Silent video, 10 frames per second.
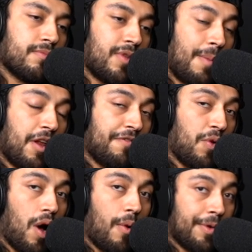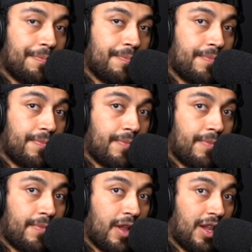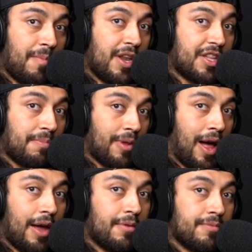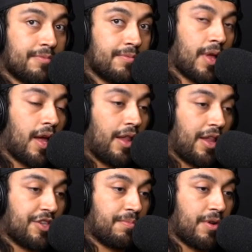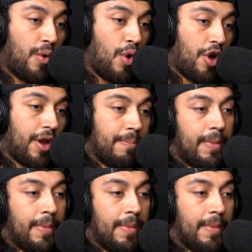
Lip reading: Let me know if you want one. Limited supply, unless you put an order in.